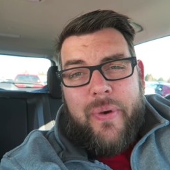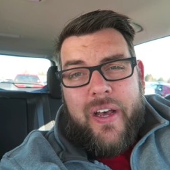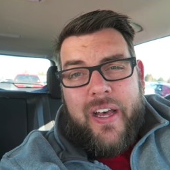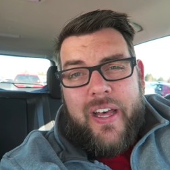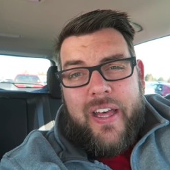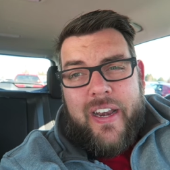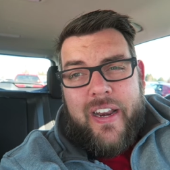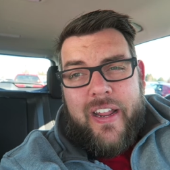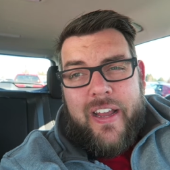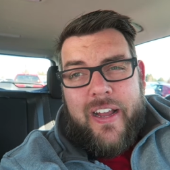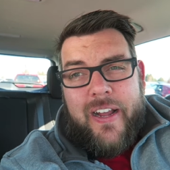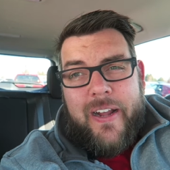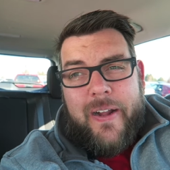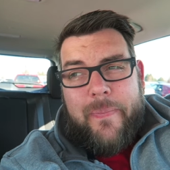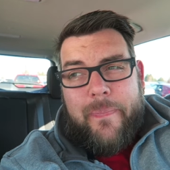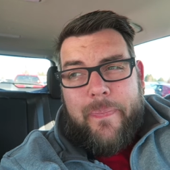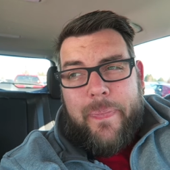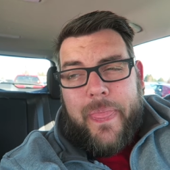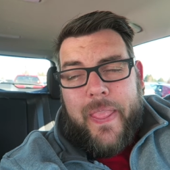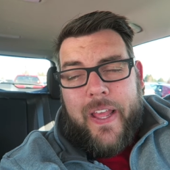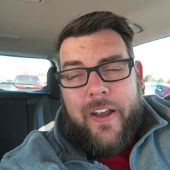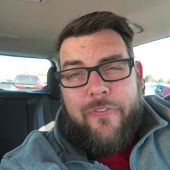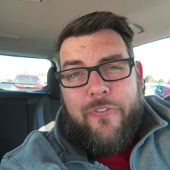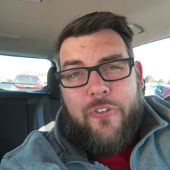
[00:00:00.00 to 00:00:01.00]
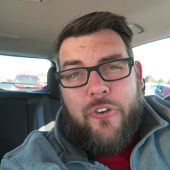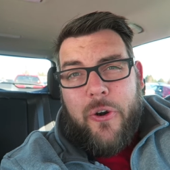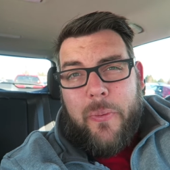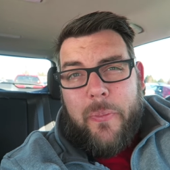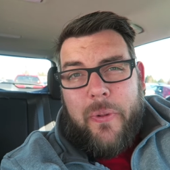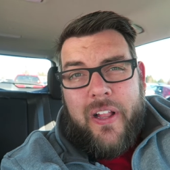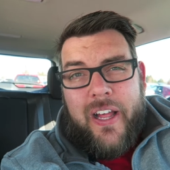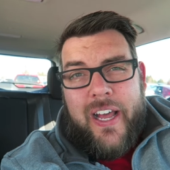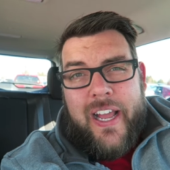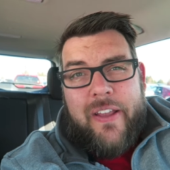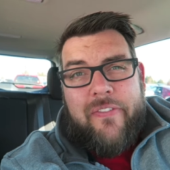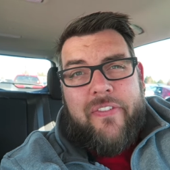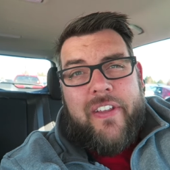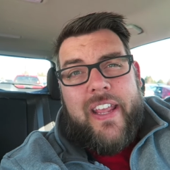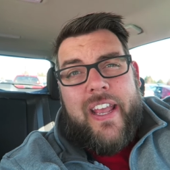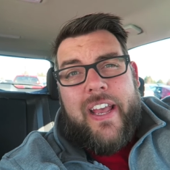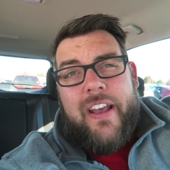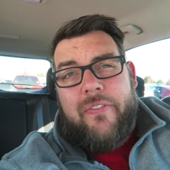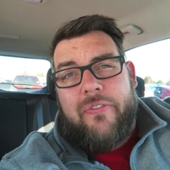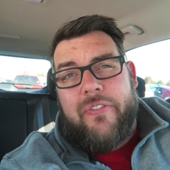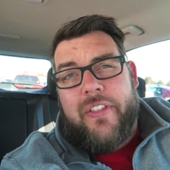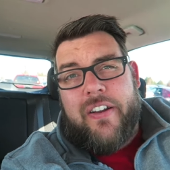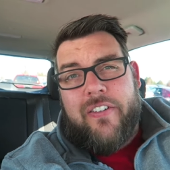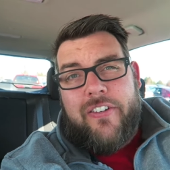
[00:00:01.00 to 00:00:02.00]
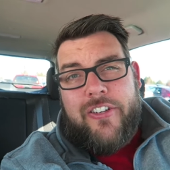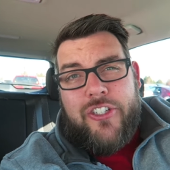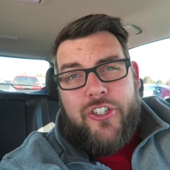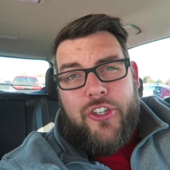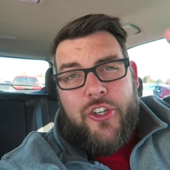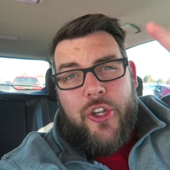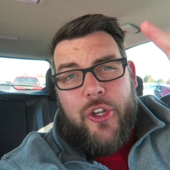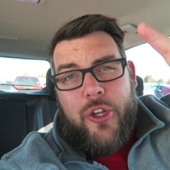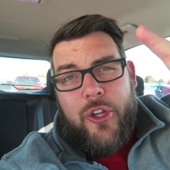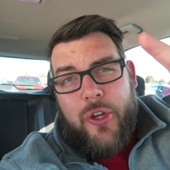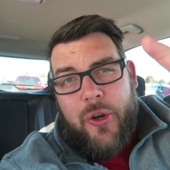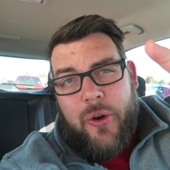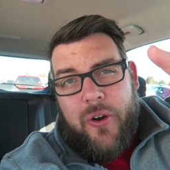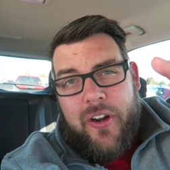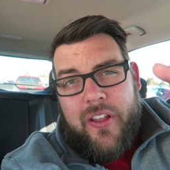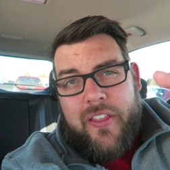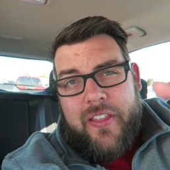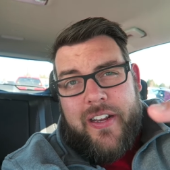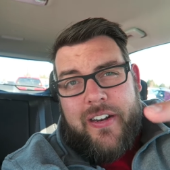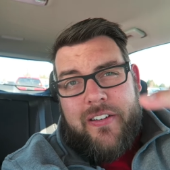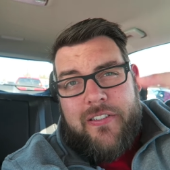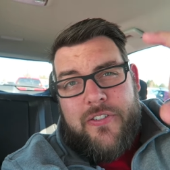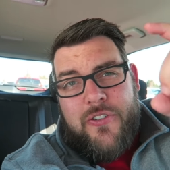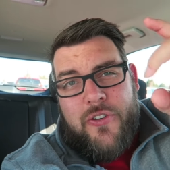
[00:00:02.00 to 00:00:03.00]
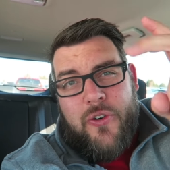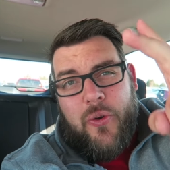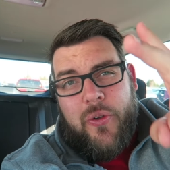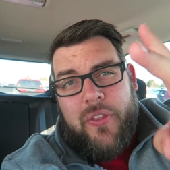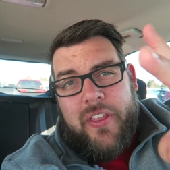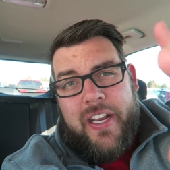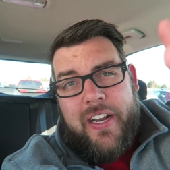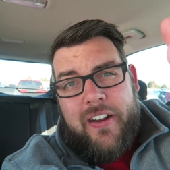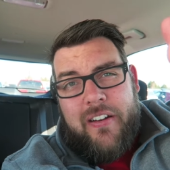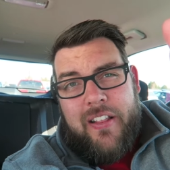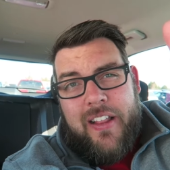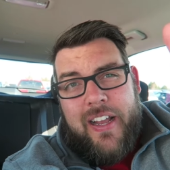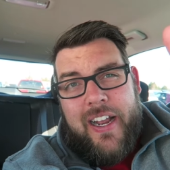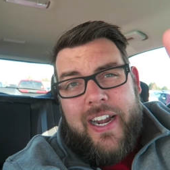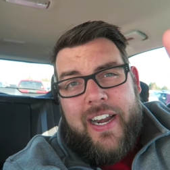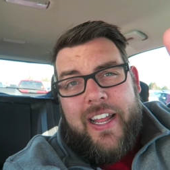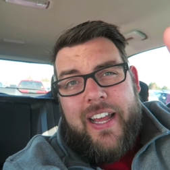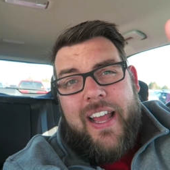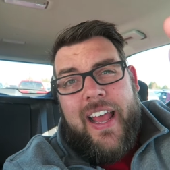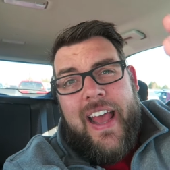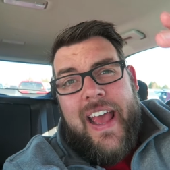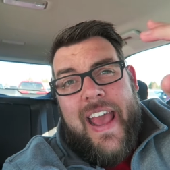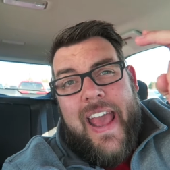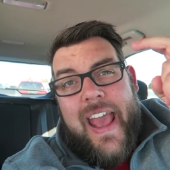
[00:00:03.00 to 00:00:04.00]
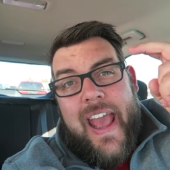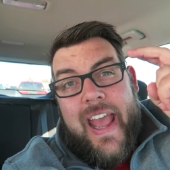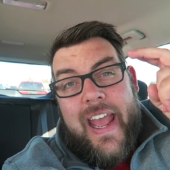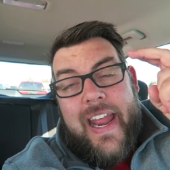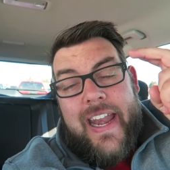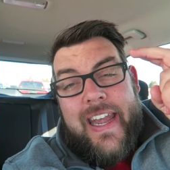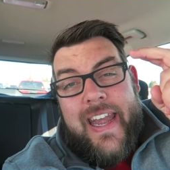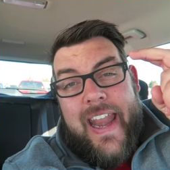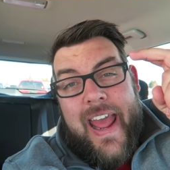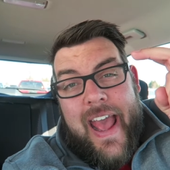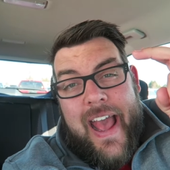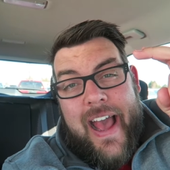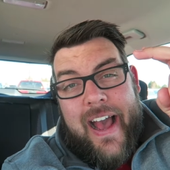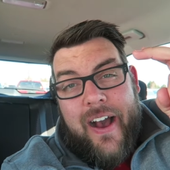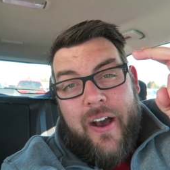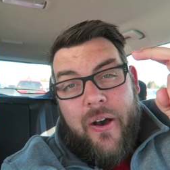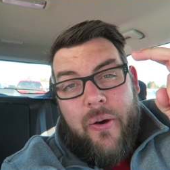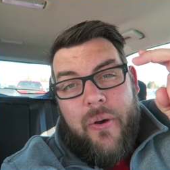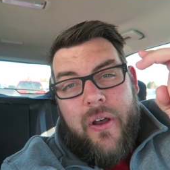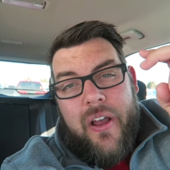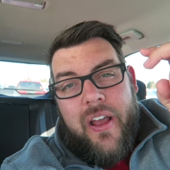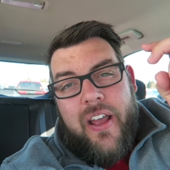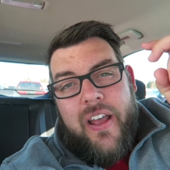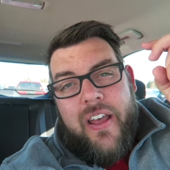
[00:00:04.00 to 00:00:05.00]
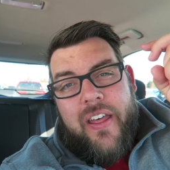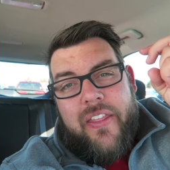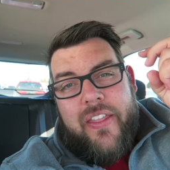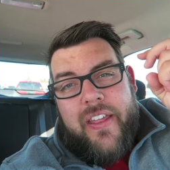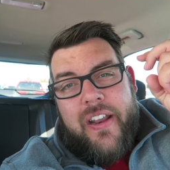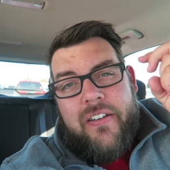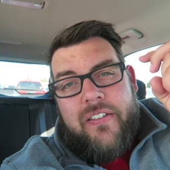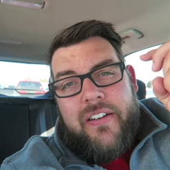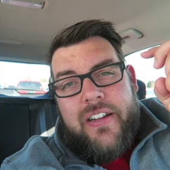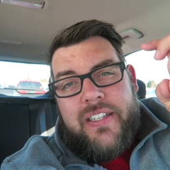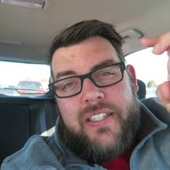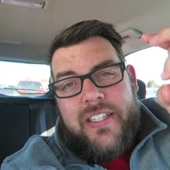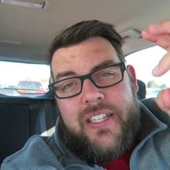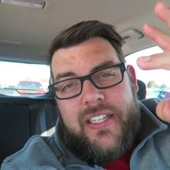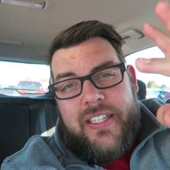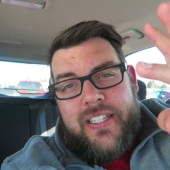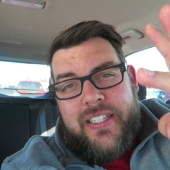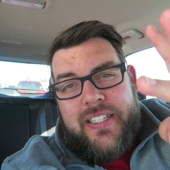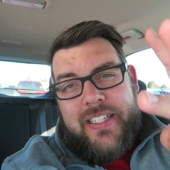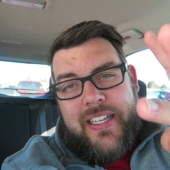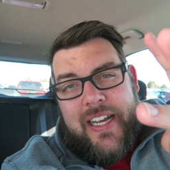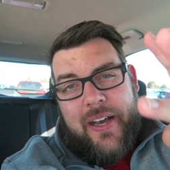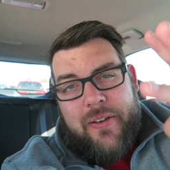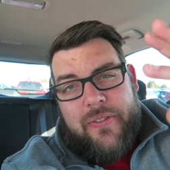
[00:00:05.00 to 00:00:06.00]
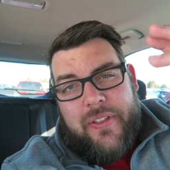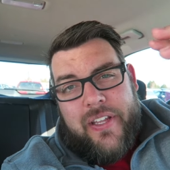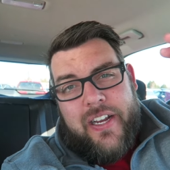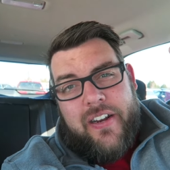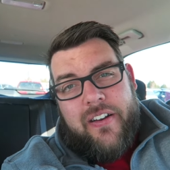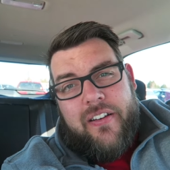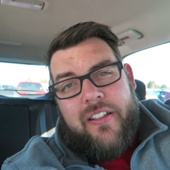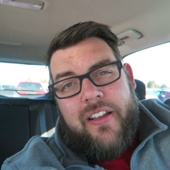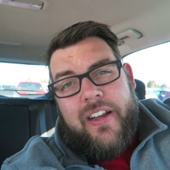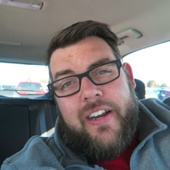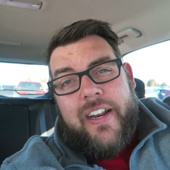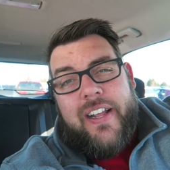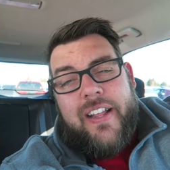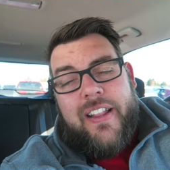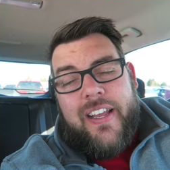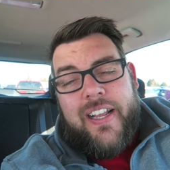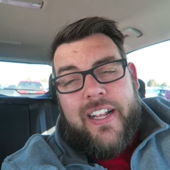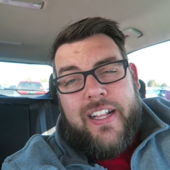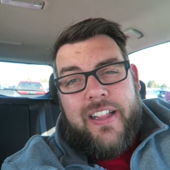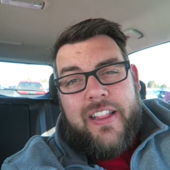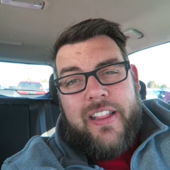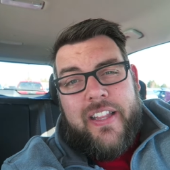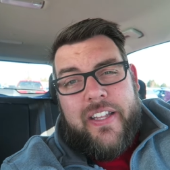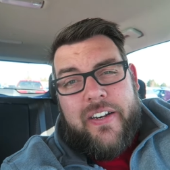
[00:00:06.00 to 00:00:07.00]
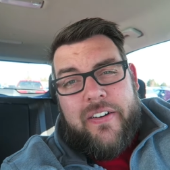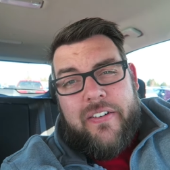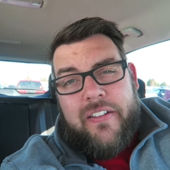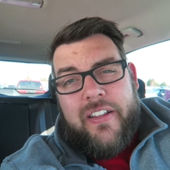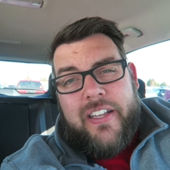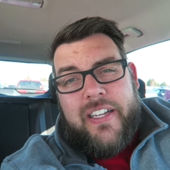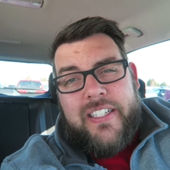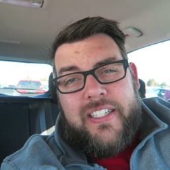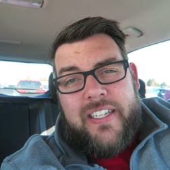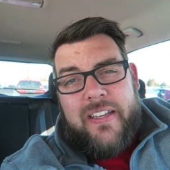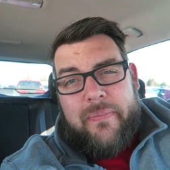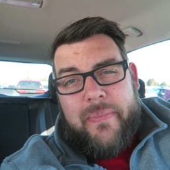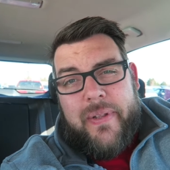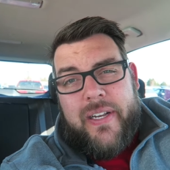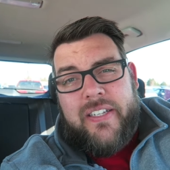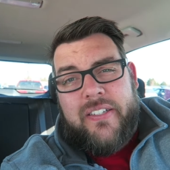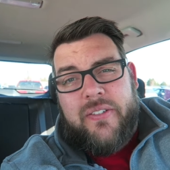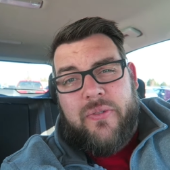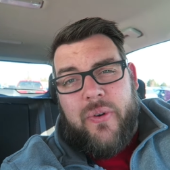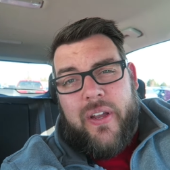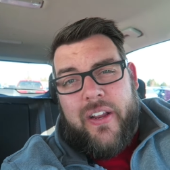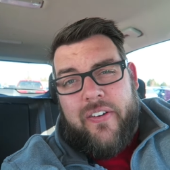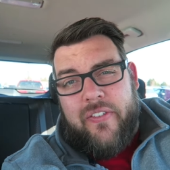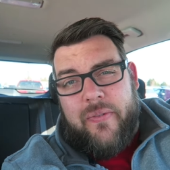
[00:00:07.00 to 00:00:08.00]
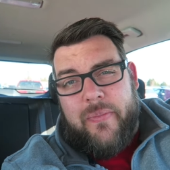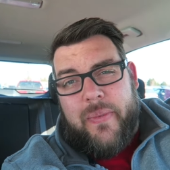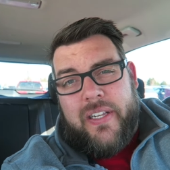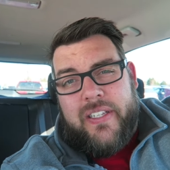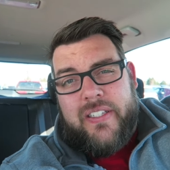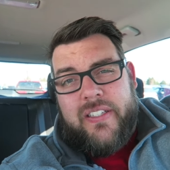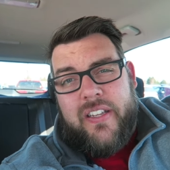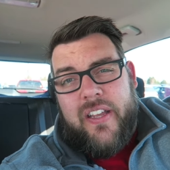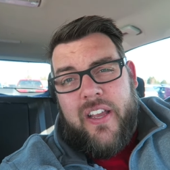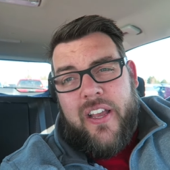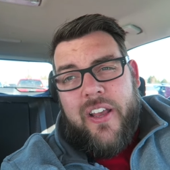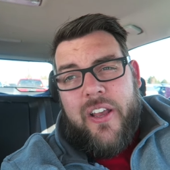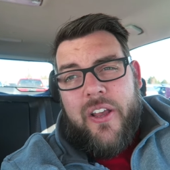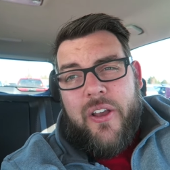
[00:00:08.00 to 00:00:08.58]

But um, affordable IVF, there is New York, there's North Carolina, and now there is South Carolina, like literally 10 minutes away from us,